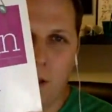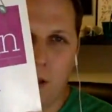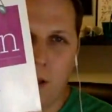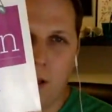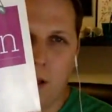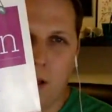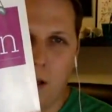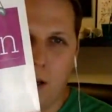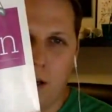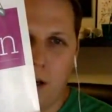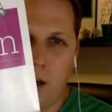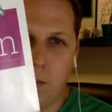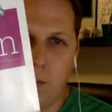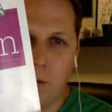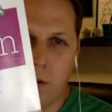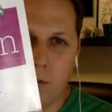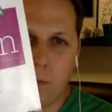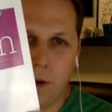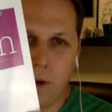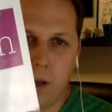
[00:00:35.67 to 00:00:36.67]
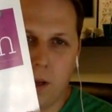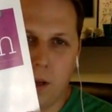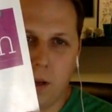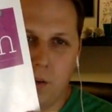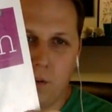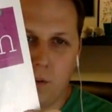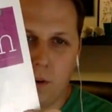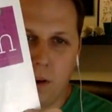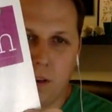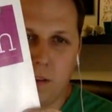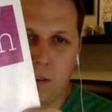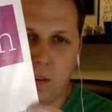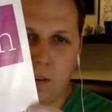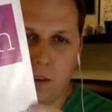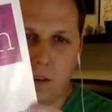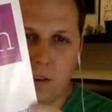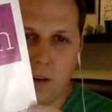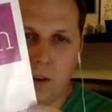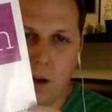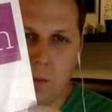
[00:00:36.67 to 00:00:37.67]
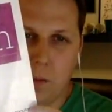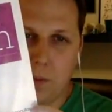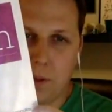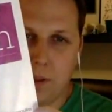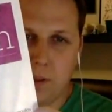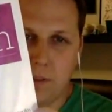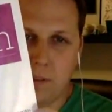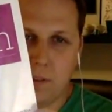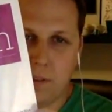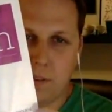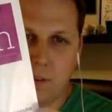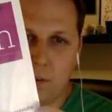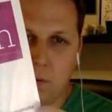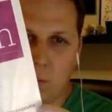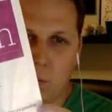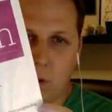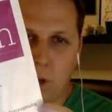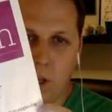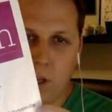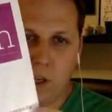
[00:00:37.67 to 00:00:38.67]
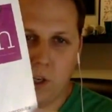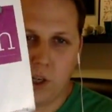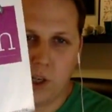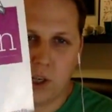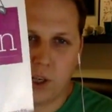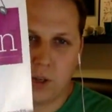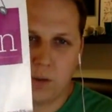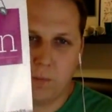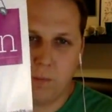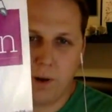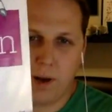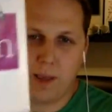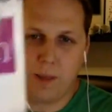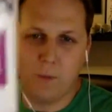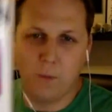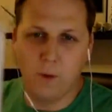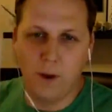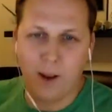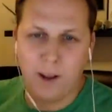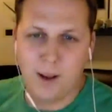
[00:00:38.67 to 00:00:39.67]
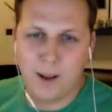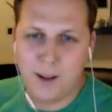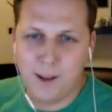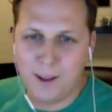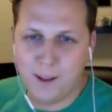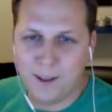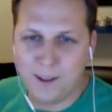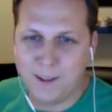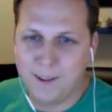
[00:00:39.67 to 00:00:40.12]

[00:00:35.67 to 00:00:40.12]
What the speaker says: book by Andreas Antonopoulos, which, by the way,